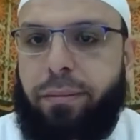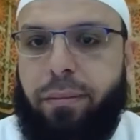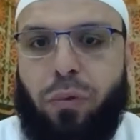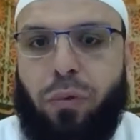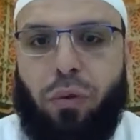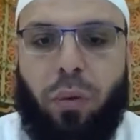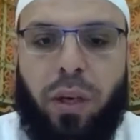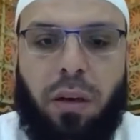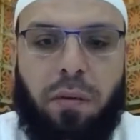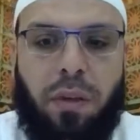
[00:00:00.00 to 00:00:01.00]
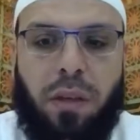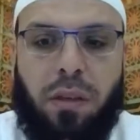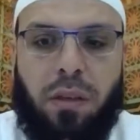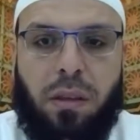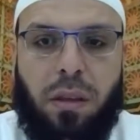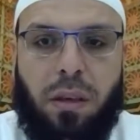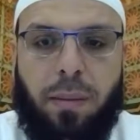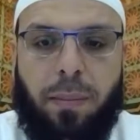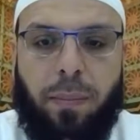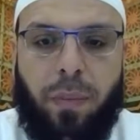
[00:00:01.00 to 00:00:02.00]
to one of these
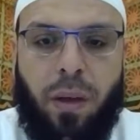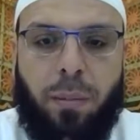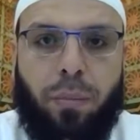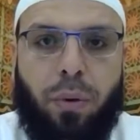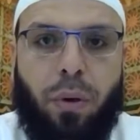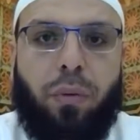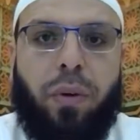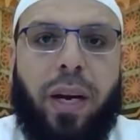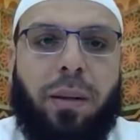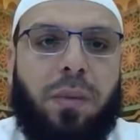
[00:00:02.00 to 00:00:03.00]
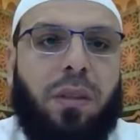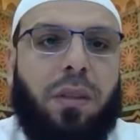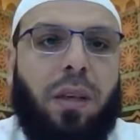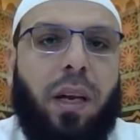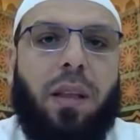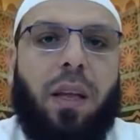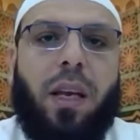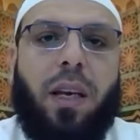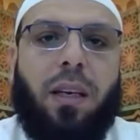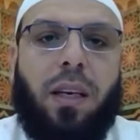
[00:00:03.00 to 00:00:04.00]
programs and they
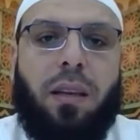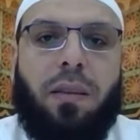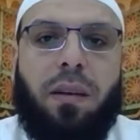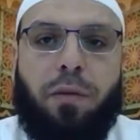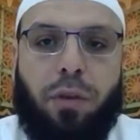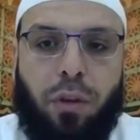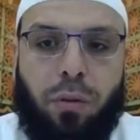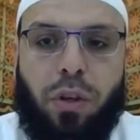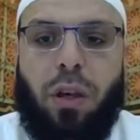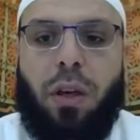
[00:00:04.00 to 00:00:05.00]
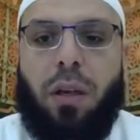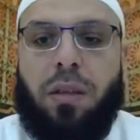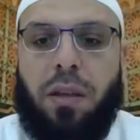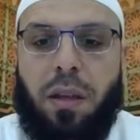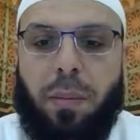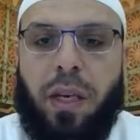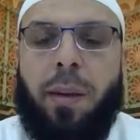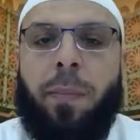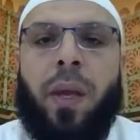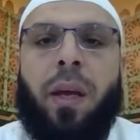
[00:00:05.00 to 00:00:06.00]
can get it done for you, inshallah. Send them
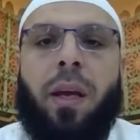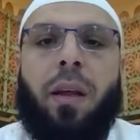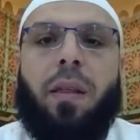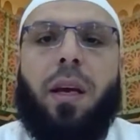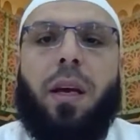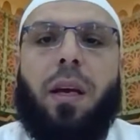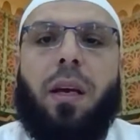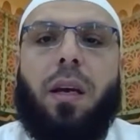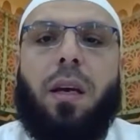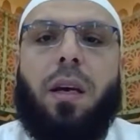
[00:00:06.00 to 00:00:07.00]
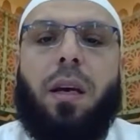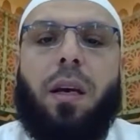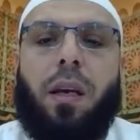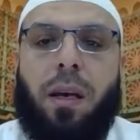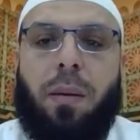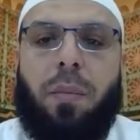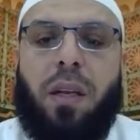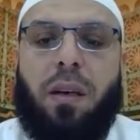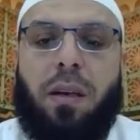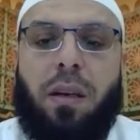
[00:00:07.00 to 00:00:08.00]
money and it can be
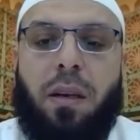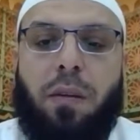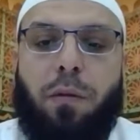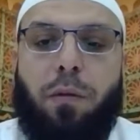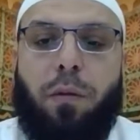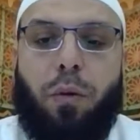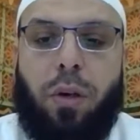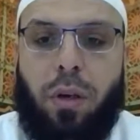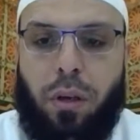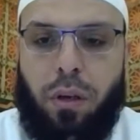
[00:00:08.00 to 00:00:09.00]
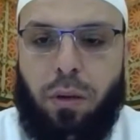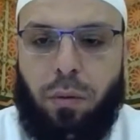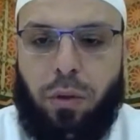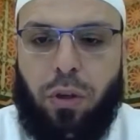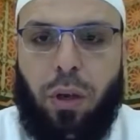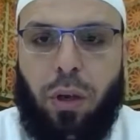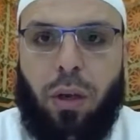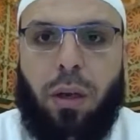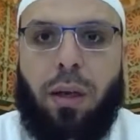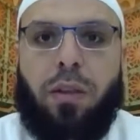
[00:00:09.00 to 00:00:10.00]
done for you, inshallah.
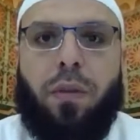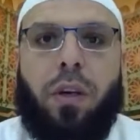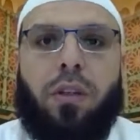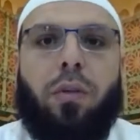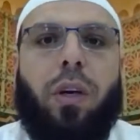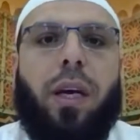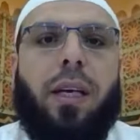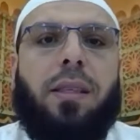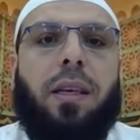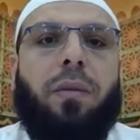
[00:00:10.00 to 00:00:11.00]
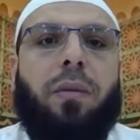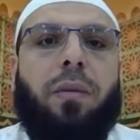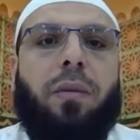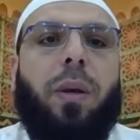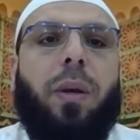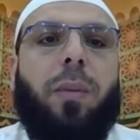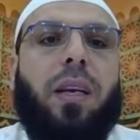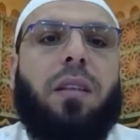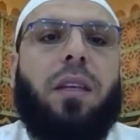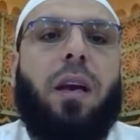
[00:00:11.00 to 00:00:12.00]
And as far as udhiyah, 7 people can get
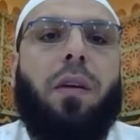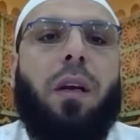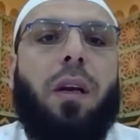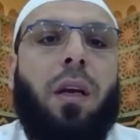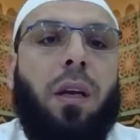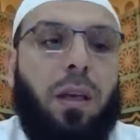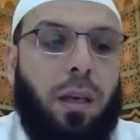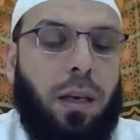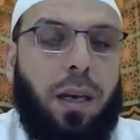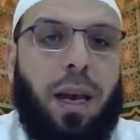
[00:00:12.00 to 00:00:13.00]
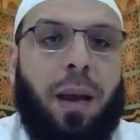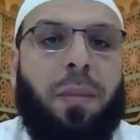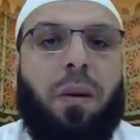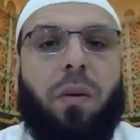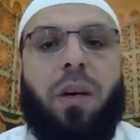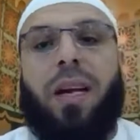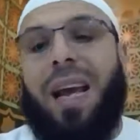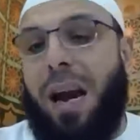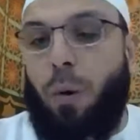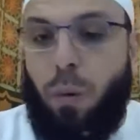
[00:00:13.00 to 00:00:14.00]
together in a camel or in a
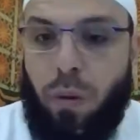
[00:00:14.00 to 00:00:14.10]
cow.